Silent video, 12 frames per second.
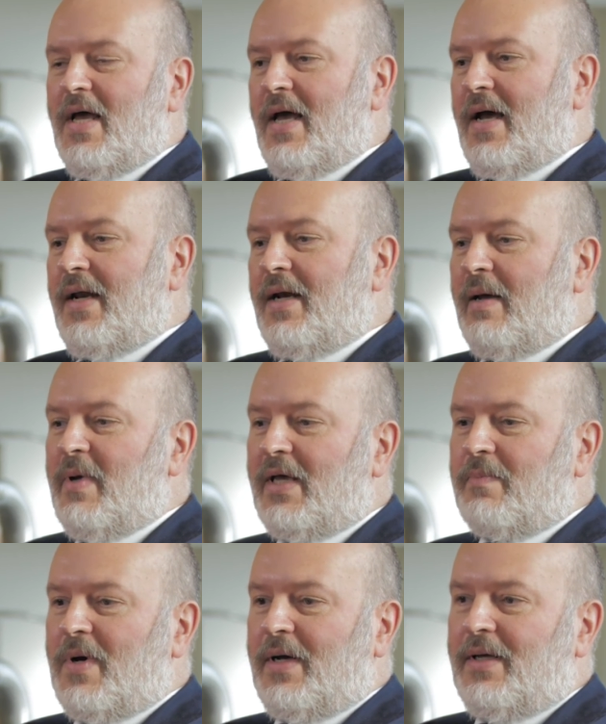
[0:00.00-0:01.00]
and I
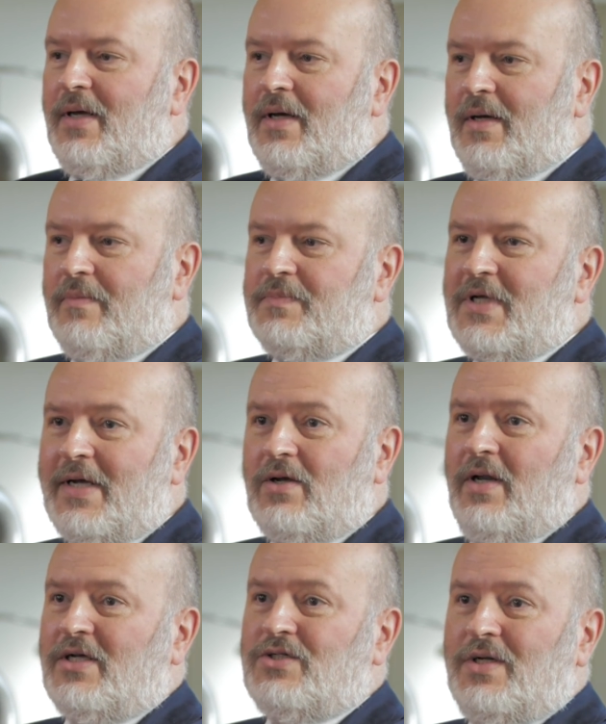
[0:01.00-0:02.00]
make my tie
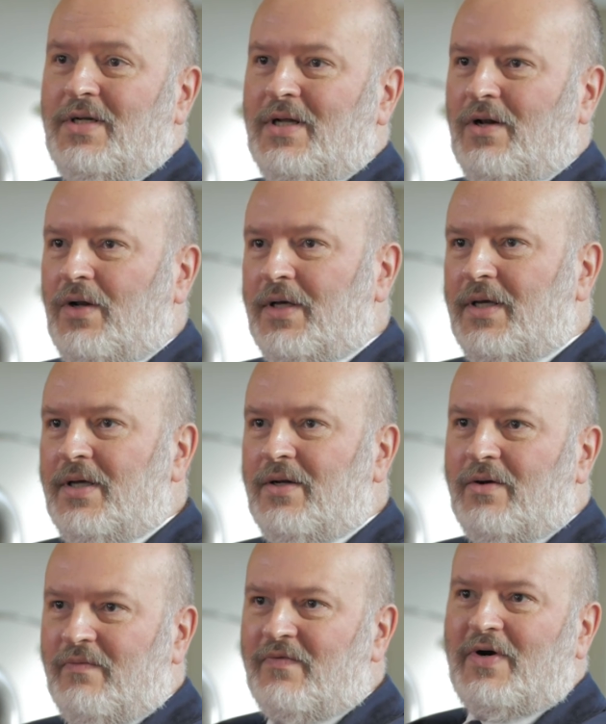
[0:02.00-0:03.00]
collection in Italy in
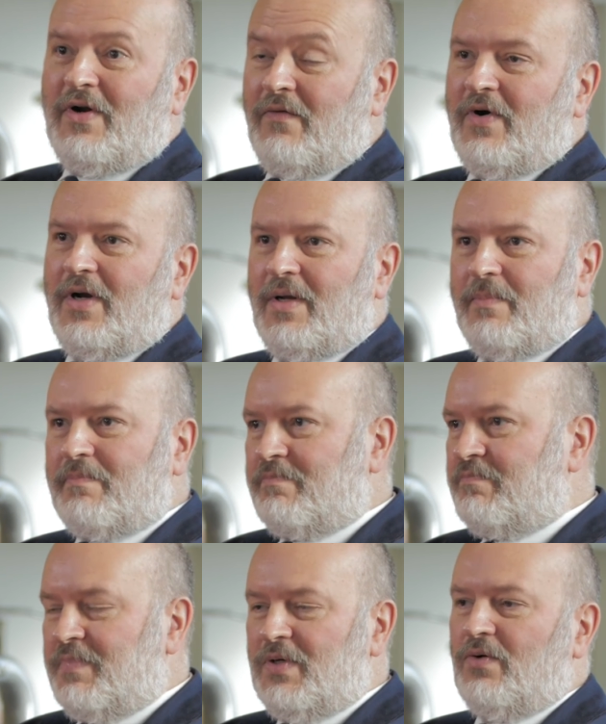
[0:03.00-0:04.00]
a very, very
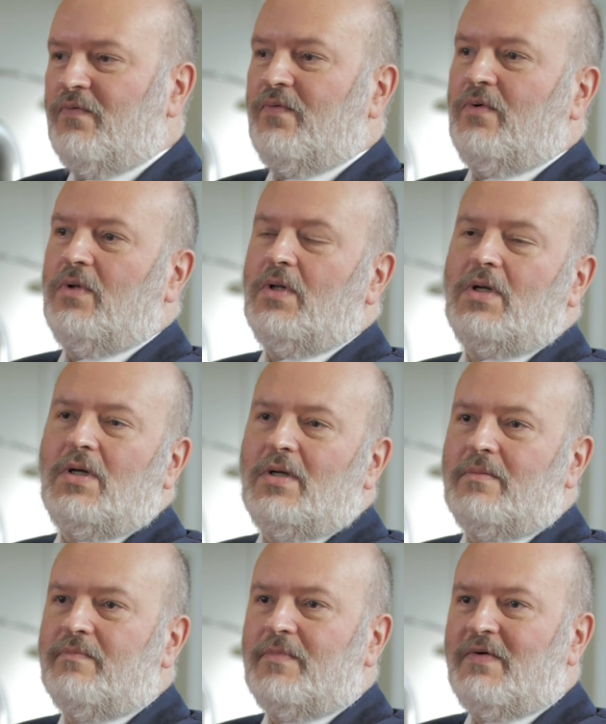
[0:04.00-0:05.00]

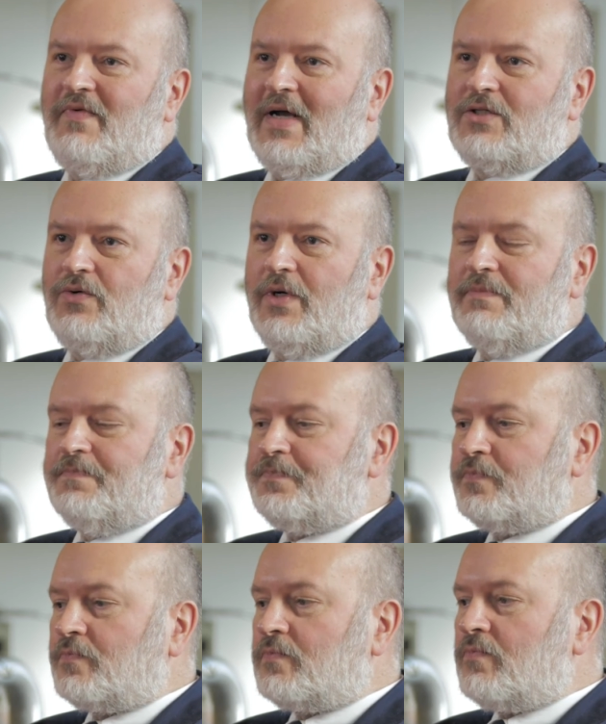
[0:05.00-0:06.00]
beautiful factory.
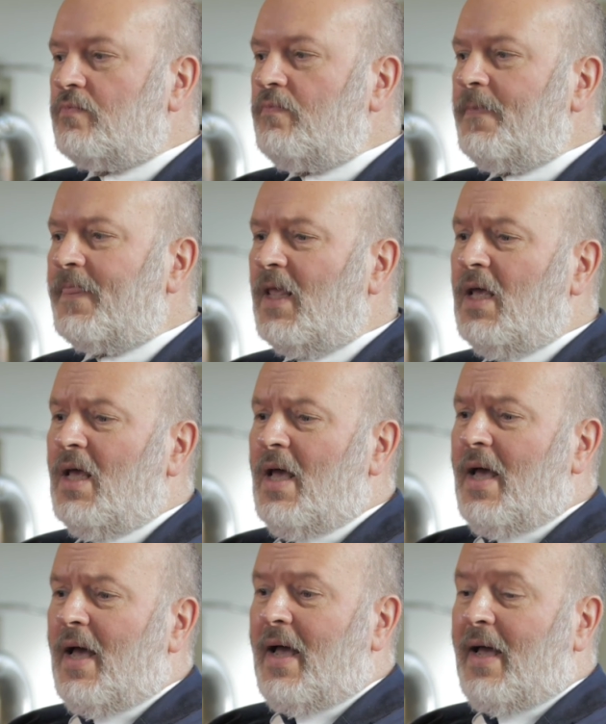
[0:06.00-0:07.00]

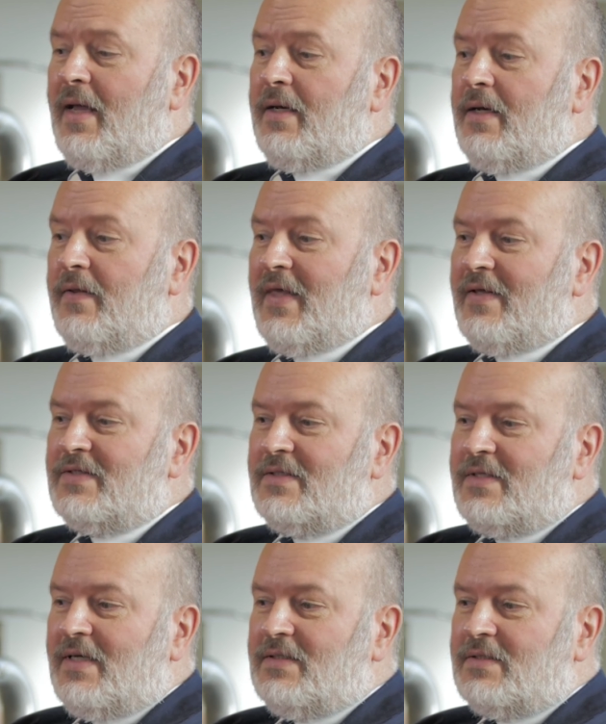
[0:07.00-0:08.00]
And
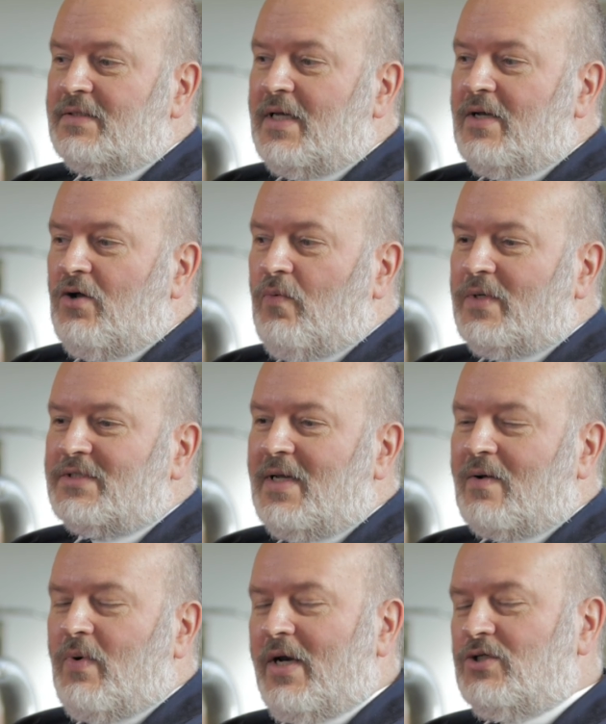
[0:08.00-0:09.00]
they always say,
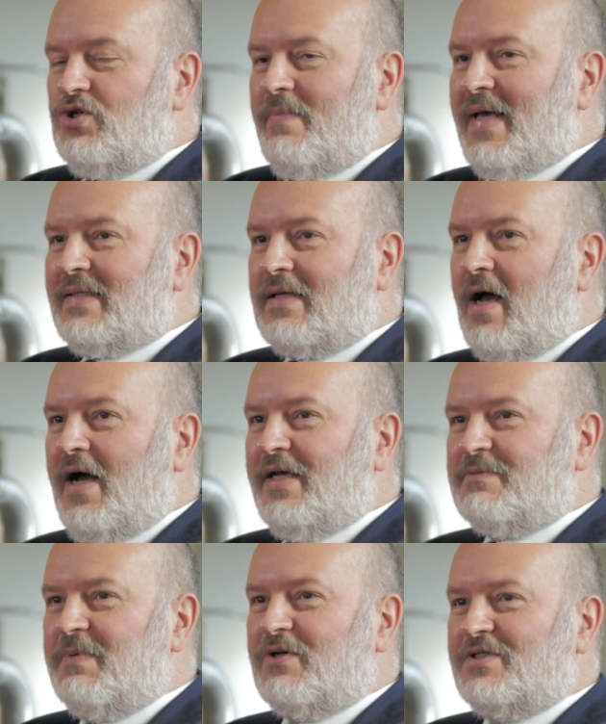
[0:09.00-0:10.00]
like, why don't you make
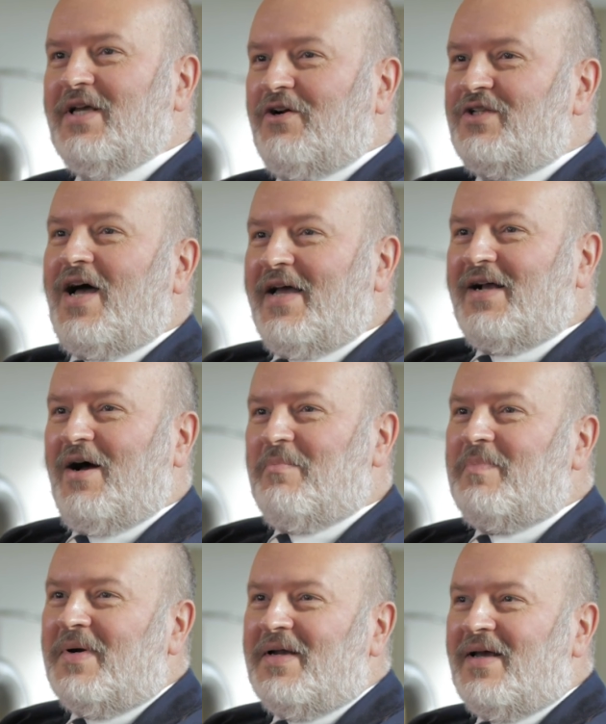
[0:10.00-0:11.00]
ties? Because they're a tie
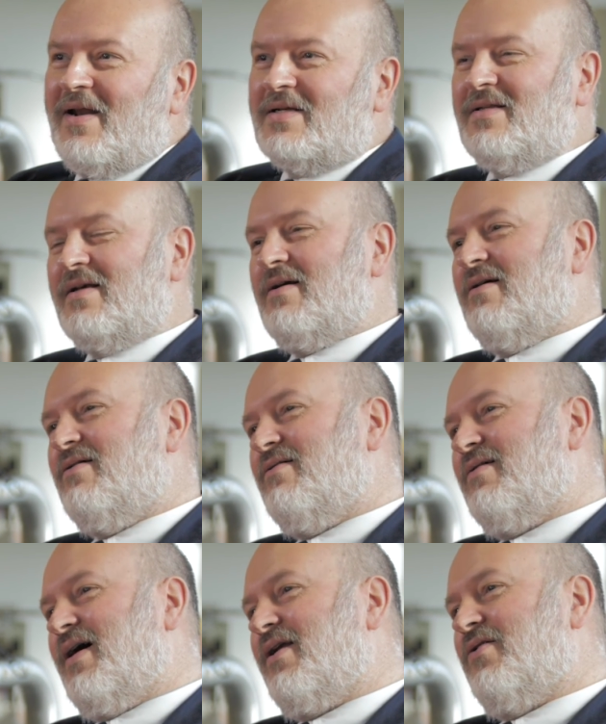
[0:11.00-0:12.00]
company. And I was like,
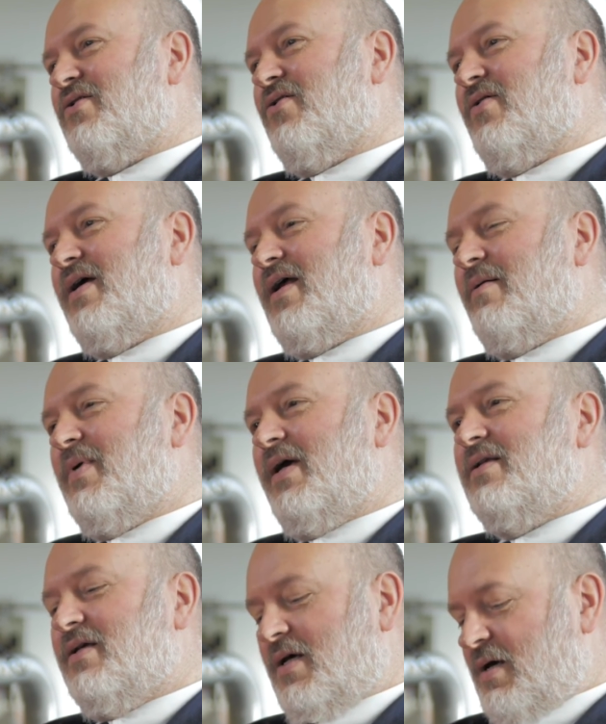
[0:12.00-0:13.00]
oh, I don't know. And I
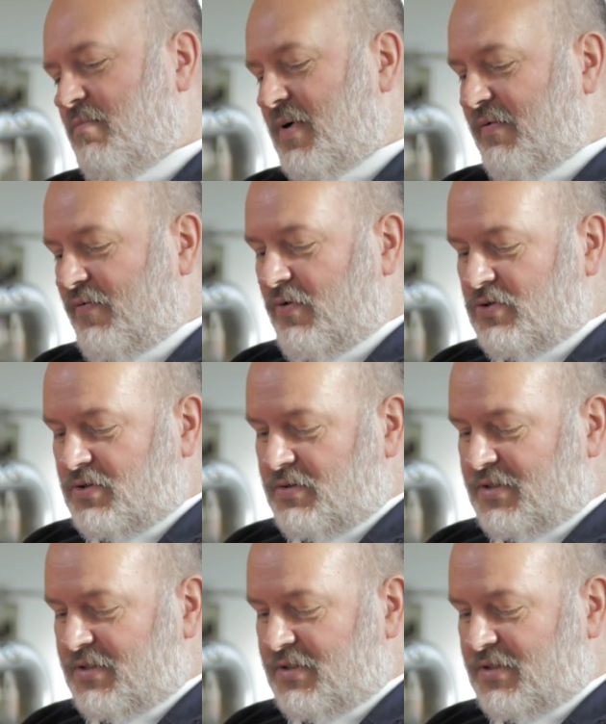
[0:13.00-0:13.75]
made my first